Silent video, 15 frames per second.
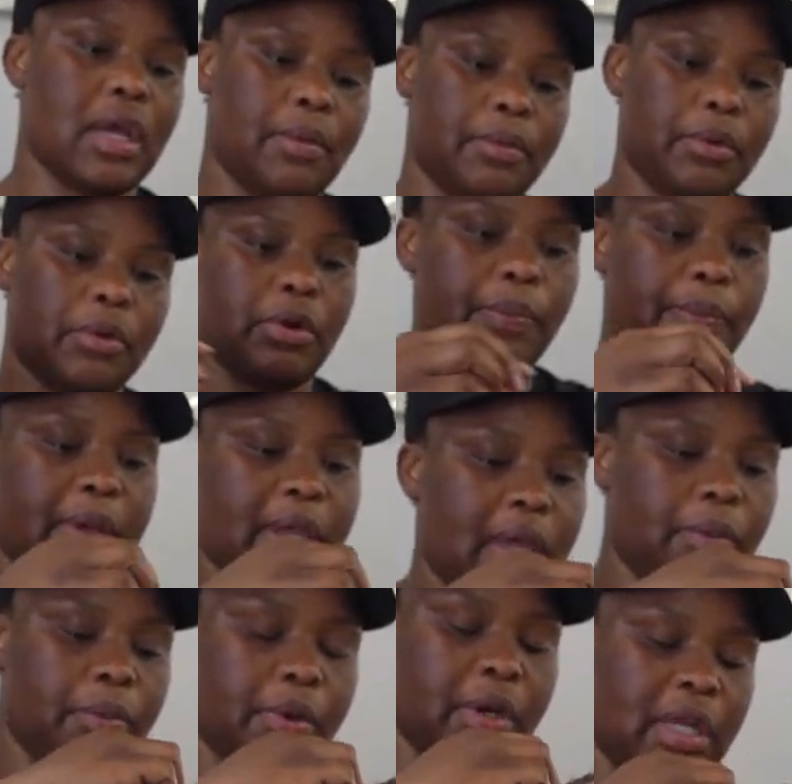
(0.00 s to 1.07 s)
I'm gripping
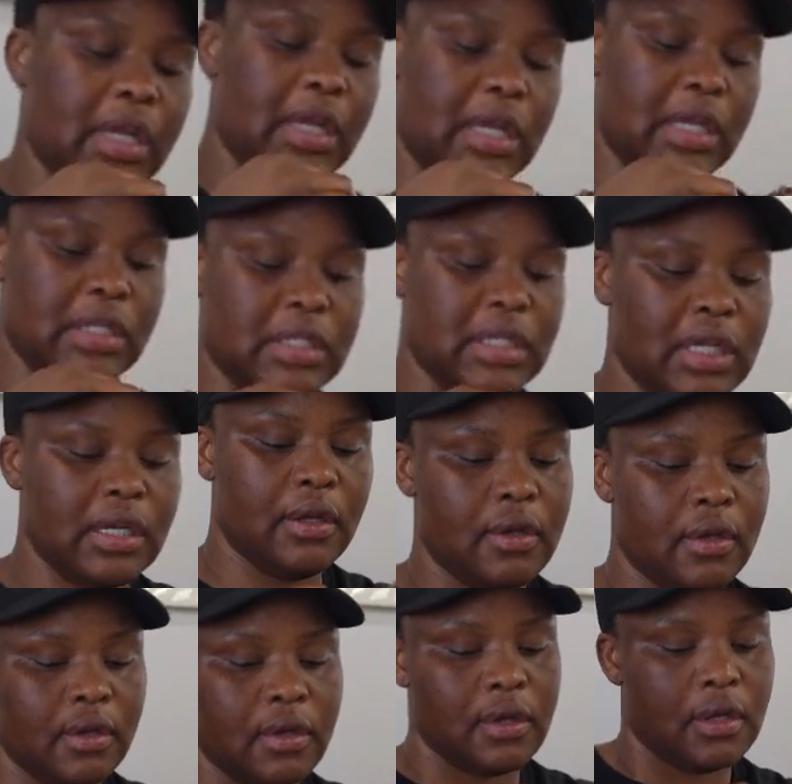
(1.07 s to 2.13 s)
it pretty easy.
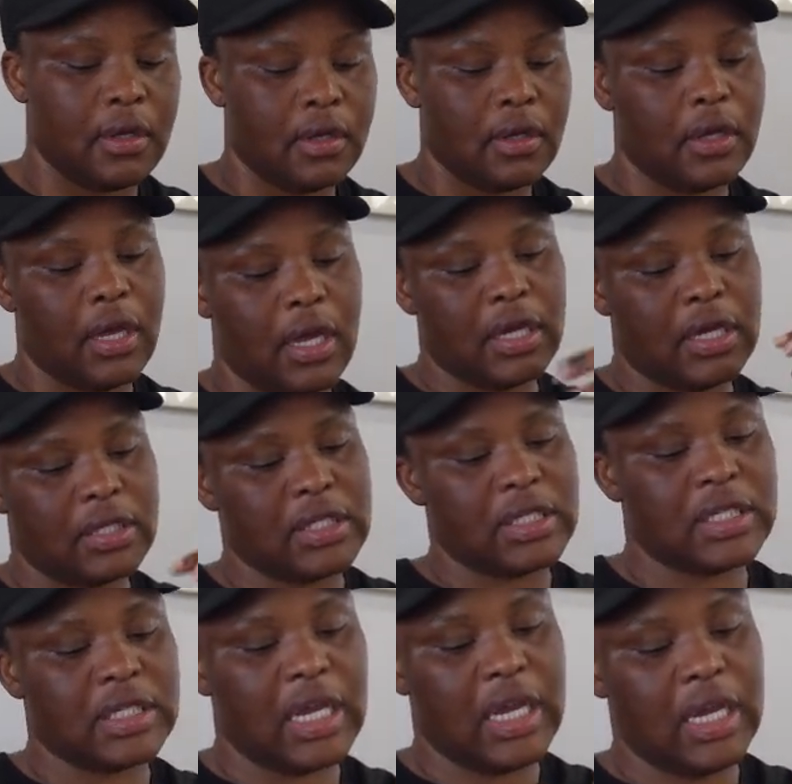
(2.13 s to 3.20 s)
Yeah. And
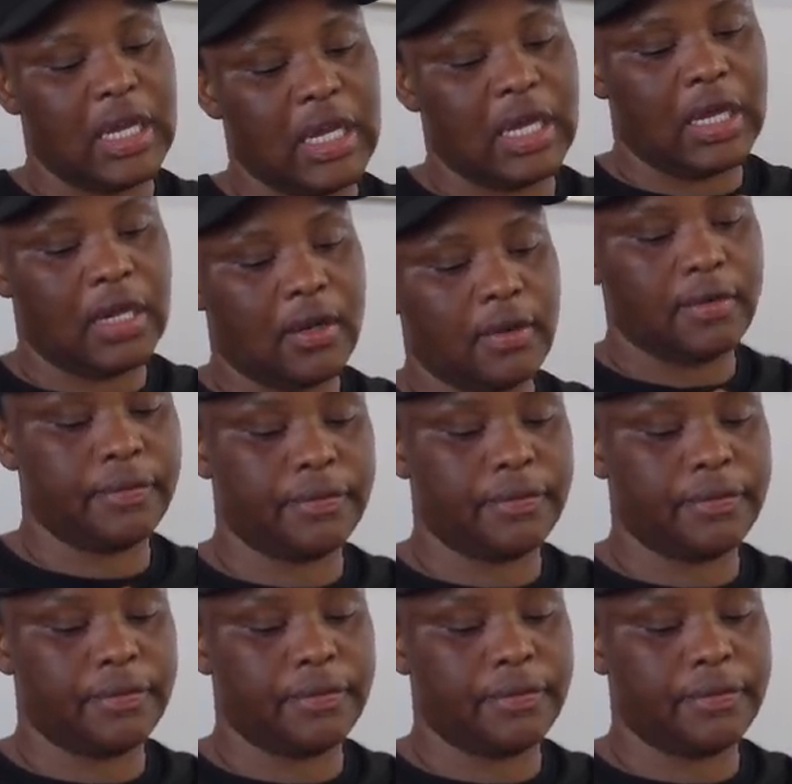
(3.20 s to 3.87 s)
it's staying in.